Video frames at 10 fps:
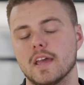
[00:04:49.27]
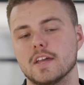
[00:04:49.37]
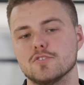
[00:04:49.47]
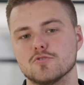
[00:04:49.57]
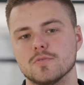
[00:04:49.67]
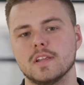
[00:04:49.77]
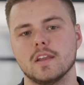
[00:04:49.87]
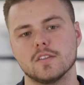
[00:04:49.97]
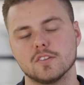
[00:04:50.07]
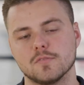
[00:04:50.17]
and during
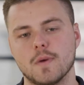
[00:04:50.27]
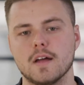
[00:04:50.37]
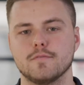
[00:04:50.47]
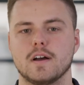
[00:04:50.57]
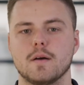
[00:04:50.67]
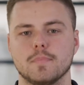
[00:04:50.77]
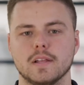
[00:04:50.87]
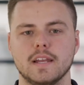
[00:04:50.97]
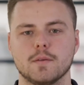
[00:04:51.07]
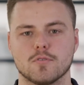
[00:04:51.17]
the smart farm
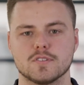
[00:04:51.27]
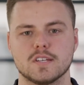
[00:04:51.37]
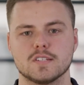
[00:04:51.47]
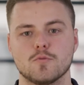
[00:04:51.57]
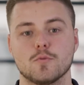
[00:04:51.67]
planning process,